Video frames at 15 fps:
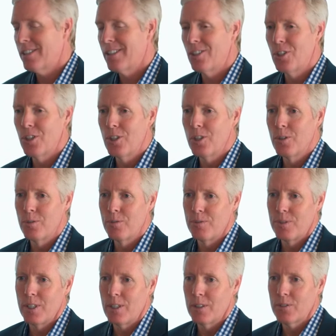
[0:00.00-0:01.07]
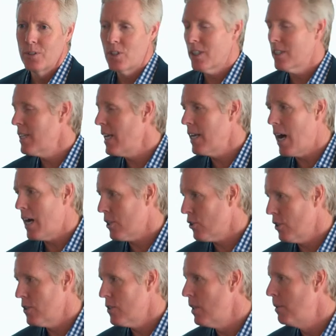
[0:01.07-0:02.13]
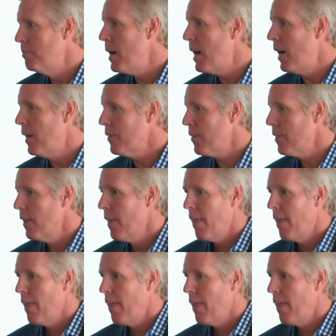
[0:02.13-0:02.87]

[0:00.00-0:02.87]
do, you know, 6-8 auctions a month